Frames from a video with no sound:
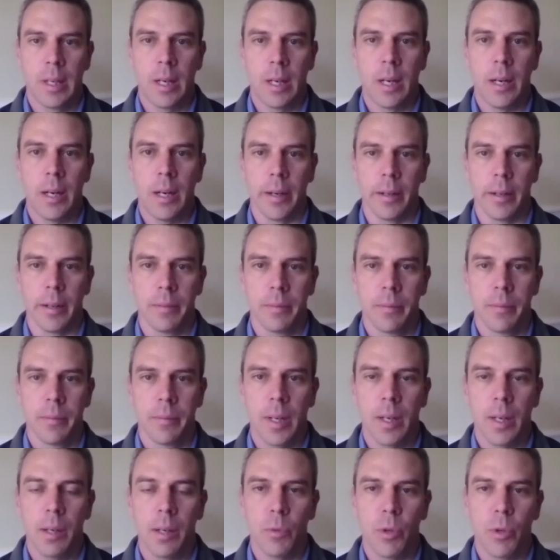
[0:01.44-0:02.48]
Hi,
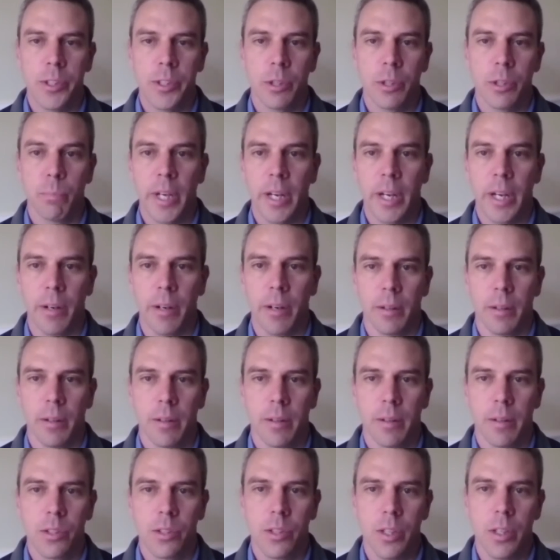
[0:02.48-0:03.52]
I'm Richard Barry,
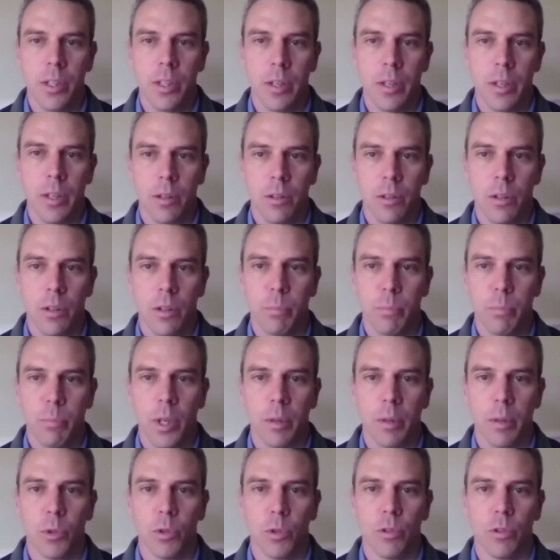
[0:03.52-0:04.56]
the CEO of
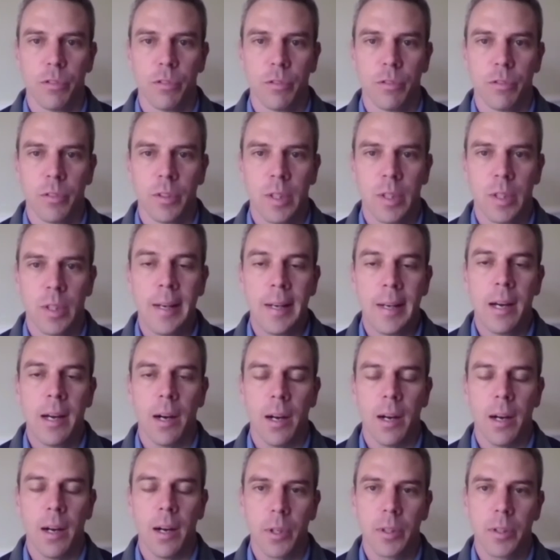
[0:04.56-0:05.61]
Polymorph.
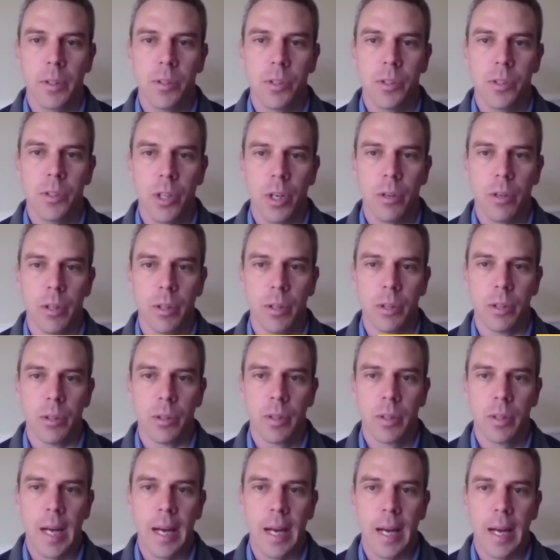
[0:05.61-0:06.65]
I'm going to show
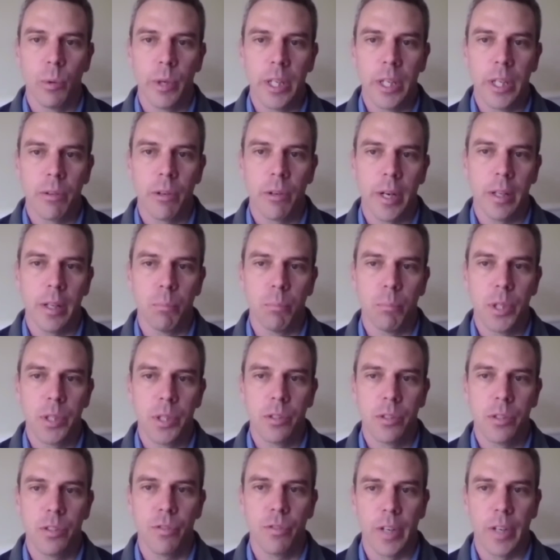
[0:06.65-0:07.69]
you how we create
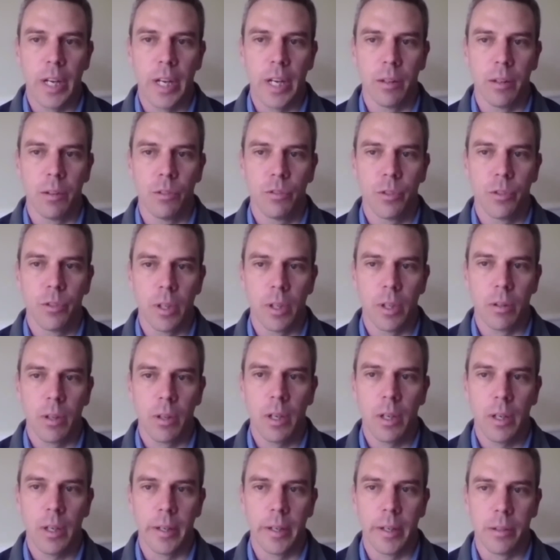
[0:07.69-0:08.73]
business value for our
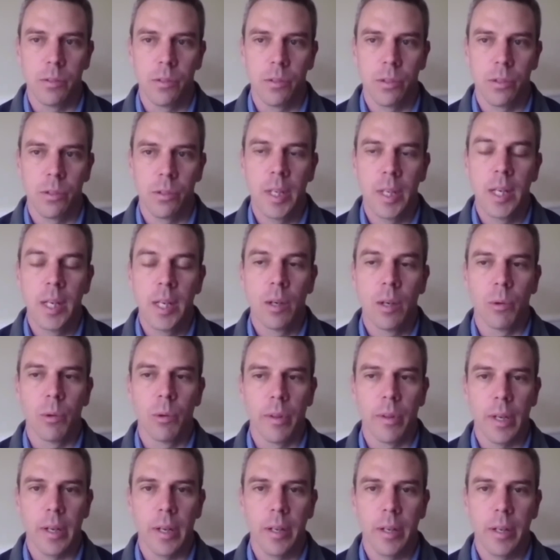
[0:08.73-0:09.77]
clients
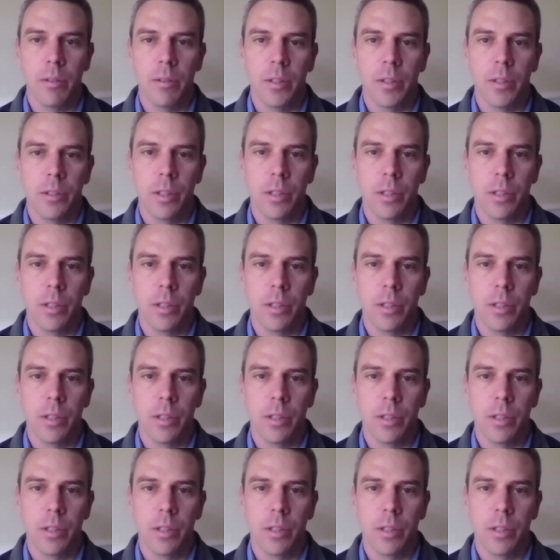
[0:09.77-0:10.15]
with IoT